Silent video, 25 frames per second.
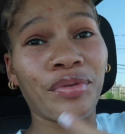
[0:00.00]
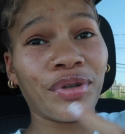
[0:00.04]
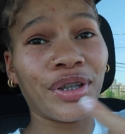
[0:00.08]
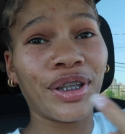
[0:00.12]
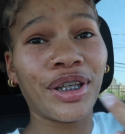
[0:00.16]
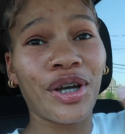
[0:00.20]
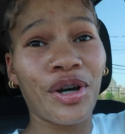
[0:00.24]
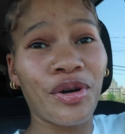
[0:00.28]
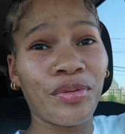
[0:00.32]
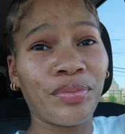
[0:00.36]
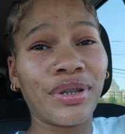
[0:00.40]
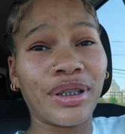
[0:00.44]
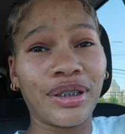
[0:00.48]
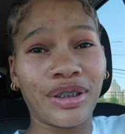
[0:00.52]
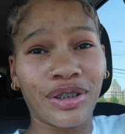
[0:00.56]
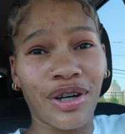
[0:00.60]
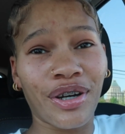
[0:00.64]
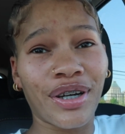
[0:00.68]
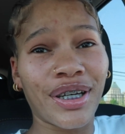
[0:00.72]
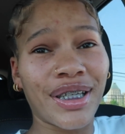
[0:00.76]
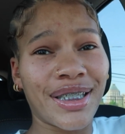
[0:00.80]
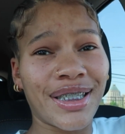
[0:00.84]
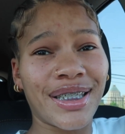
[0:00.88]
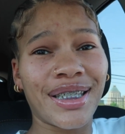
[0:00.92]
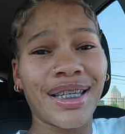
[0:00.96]
really hope that y'all
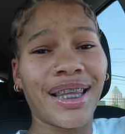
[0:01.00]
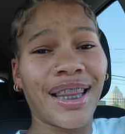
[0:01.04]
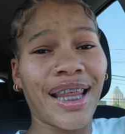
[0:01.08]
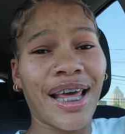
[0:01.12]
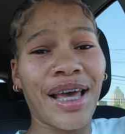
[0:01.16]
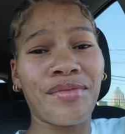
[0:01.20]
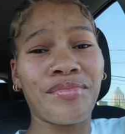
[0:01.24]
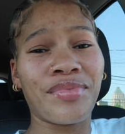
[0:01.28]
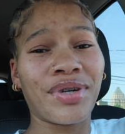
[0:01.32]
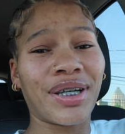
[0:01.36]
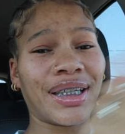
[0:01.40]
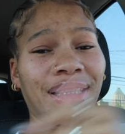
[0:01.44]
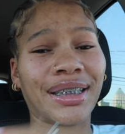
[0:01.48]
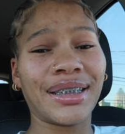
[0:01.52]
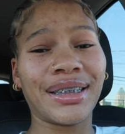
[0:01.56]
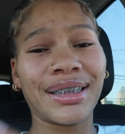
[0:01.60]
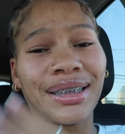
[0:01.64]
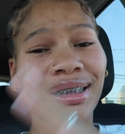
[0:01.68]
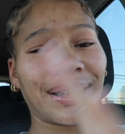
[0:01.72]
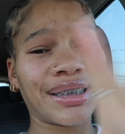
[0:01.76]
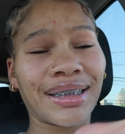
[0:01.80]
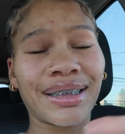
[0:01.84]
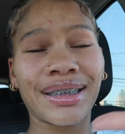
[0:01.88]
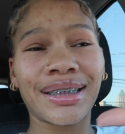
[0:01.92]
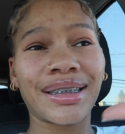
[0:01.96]
could see that, because
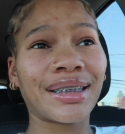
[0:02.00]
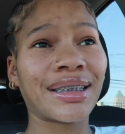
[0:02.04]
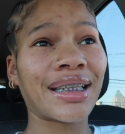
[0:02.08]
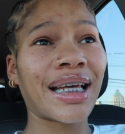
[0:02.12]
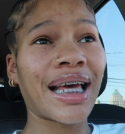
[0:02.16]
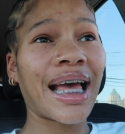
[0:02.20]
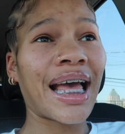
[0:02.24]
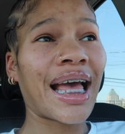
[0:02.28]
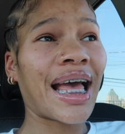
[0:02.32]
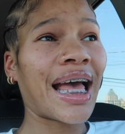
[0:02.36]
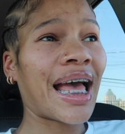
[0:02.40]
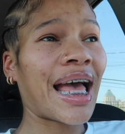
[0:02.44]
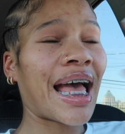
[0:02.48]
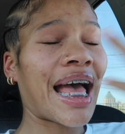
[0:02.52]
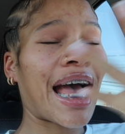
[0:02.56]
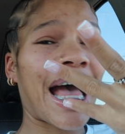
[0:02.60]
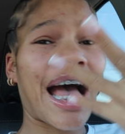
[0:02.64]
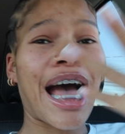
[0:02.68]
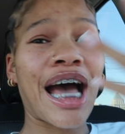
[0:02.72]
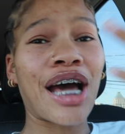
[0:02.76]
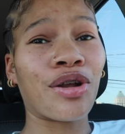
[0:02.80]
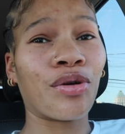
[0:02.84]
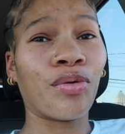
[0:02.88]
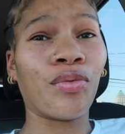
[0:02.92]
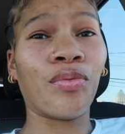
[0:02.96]

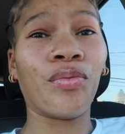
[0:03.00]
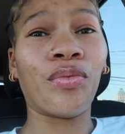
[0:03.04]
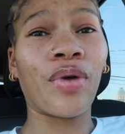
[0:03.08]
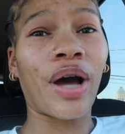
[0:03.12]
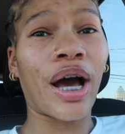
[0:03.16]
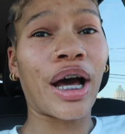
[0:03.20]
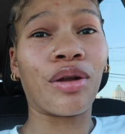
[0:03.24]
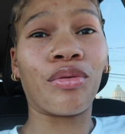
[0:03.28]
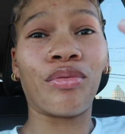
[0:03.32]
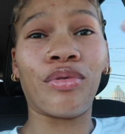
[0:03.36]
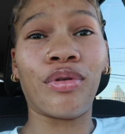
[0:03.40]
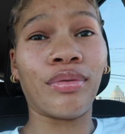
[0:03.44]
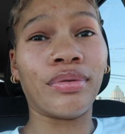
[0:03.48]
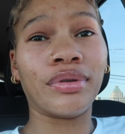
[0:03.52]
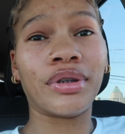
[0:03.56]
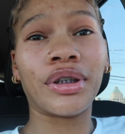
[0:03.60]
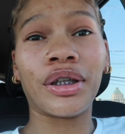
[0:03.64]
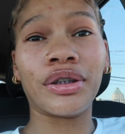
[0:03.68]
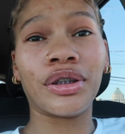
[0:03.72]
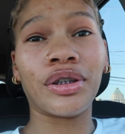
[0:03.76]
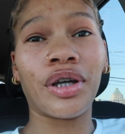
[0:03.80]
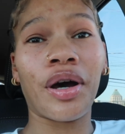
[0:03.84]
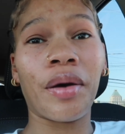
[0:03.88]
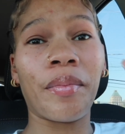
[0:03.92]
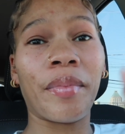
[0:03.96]
I don't know what y'all
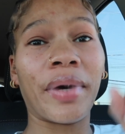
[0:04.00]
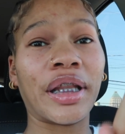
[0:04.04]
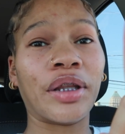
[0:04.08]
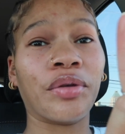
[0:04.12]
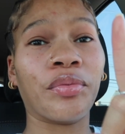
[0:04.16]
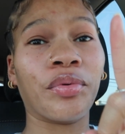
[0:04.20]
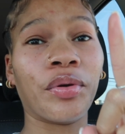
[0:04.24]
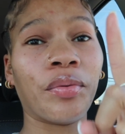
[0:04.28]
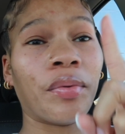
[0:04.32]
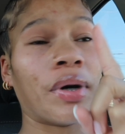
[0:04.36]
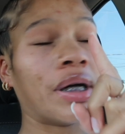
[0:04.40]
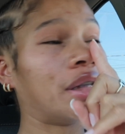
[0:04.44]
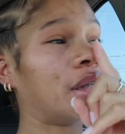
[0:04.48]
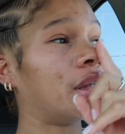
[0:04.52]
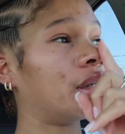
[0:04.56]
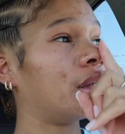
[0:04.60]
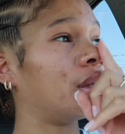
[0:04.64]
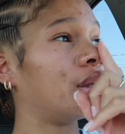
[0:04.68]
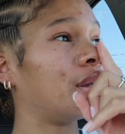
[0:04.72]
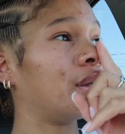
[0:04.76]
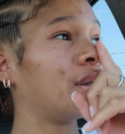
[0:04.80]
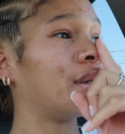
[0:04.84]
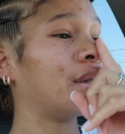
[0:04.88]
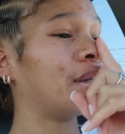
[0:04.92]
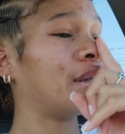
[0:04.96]
saw. I'm about to rewatch it.
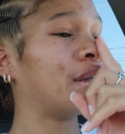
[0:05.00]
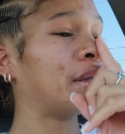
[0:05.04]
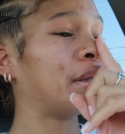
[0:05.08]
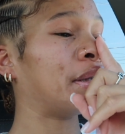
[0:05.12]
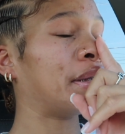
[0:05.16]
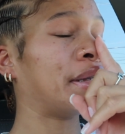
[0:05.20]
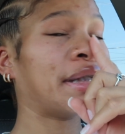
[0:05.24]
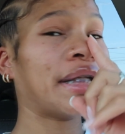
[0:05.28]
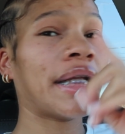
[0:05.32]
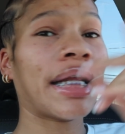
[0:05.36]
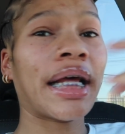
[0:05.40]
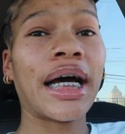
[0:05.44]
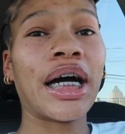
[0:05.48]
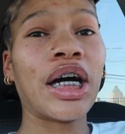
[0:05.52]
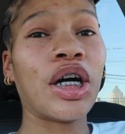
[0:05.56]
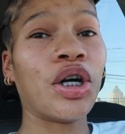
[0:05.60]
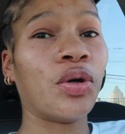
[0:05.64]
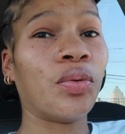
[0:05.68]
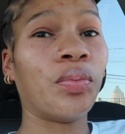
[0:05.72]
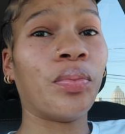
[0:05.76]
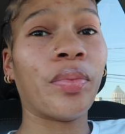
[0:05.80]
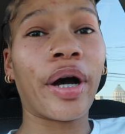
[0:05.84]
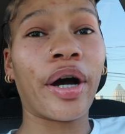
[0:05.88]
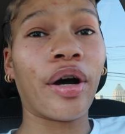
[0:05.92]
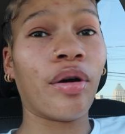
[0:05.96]
I
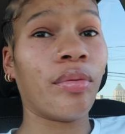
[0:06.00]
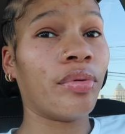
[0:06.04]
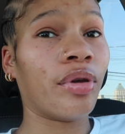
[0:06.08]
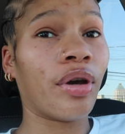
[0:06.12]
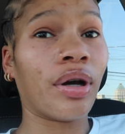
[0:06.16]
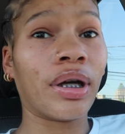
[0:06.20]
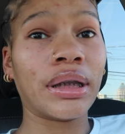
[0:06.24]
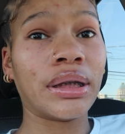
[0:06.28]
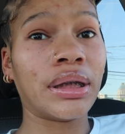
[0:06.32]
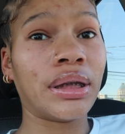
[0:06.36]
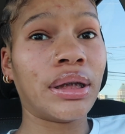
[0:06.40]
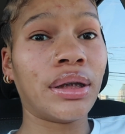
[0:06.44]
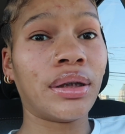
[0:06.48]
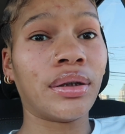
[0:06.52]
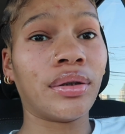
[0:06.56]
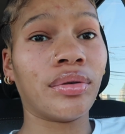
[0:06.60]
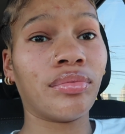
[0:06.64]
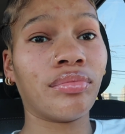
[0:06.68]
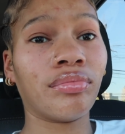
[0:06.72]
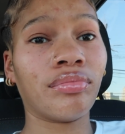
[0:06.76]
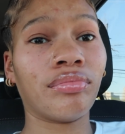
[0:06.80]
hope y'all can see it.